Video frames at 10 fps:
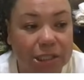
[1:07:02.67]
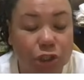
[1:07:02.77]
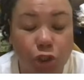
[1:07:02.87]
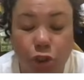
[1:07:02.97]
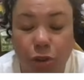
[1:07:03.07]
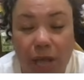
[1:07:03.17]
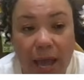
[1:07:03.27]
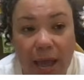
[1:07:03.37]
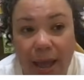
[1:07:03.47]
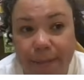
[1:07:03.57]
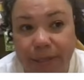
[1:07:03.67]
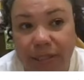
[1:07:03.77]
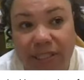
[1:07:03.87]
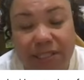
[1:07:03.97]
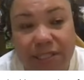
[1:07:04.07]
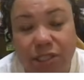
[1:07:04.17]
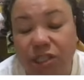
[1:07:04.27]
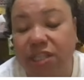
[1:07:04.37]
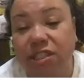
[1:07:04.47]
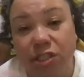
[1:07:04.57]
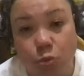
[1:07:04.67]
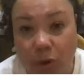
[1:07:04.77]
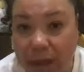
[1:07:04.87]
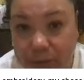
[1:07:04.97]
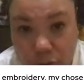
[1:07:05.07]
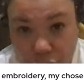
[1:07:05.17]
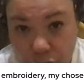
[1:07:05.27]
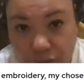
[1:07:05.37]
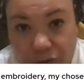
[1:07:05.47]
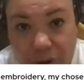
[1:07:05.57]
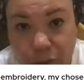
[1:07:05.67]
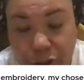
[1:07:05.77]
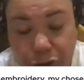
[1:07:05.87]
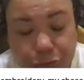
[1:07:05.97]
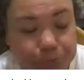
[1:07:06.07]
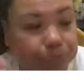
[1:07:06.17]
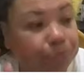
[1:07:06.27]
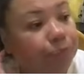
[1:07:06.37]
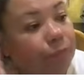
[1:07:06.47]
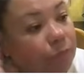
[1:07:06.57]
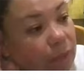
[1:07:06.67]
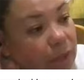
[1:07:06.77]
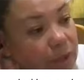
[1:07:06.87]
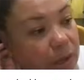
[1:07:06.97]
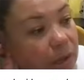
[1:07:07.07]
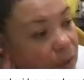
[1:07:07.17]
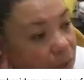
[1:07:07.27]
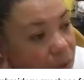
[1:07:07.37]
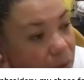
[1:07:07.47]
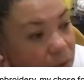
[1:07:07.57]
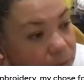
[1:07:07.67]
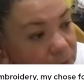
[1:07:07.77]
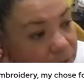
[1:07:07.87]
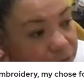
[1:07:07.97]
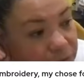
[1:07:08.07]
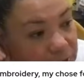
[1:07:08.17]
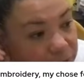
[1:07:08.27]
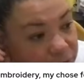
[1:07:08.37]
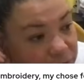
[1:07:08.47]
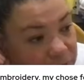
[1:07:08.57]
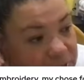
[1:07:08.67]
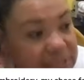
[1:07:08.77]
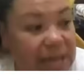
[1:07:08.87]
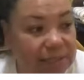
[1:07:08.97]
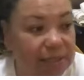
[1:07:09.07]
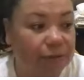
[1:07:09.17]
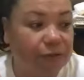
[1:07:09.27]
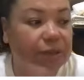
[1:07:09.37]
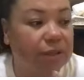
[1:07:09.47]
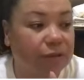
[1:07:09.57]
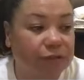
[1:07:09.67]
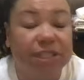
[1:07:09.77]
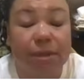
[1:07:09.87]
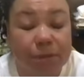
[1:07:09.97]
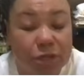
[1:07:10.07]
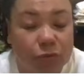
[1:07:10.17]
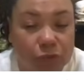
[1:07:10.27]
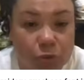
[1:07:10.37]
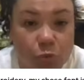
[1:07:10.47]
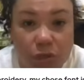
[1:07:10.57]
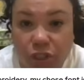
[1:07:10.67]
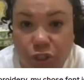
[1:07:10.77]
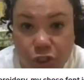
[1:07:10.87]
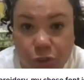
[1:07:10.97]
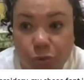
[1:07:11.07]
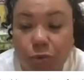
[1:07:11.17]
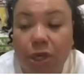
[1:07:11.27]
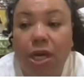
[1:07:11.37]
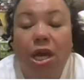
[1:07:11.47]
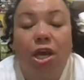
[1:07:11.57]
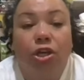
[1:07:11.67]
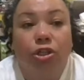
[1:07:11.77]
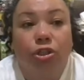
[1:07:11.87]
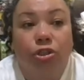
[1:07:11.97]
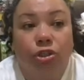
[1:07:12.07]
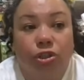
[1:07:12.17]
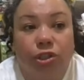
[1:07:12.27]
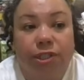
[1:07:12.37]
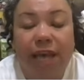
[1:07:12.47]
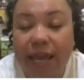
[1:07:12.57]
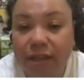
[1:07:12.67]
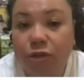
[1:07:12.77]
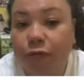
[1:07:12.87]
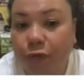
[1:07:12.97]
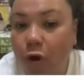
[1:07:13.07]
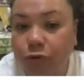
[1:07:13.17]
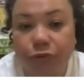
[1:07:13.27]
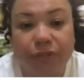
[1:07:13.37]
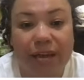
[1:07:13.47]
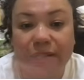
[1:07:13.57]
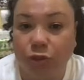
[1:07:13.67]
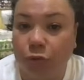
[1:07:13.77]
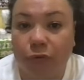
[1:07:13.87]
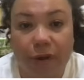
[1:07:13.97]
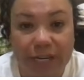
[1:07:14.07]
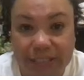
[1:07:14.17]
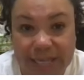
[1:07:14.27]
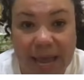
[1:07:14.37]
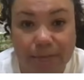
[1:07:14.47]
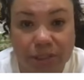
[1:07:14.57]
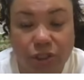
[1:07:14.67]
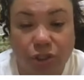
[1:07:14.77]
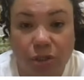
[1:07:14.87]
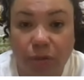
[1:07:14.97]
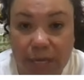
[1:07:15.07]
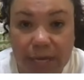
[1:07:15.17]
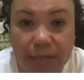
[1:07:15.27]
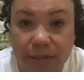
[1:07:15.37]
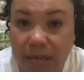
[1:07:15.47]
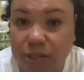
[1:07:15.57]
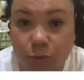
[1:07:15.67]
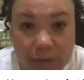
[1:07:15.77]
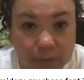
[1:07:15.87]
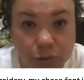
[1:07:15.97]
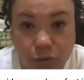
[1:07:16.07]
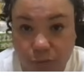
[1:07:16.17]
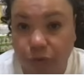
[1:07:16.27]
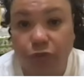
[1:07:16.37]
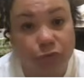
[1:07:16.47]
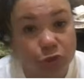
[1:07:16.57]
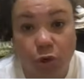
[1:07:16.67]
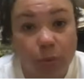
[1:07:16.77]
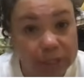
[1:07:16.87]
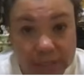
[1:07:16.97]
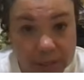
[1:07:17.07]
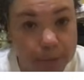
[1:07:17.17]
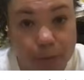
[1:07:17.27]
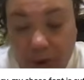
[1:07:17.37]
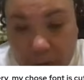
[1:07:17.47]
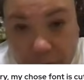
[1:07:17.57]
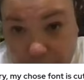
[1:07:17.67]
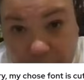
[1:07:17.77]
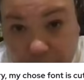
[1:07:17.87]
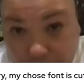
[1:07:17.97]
this is what I would do if I were you. If it's something you really want to do, take the folder that you already damaged. Okay, that's what I would do. First of all, you don't want to take a fresh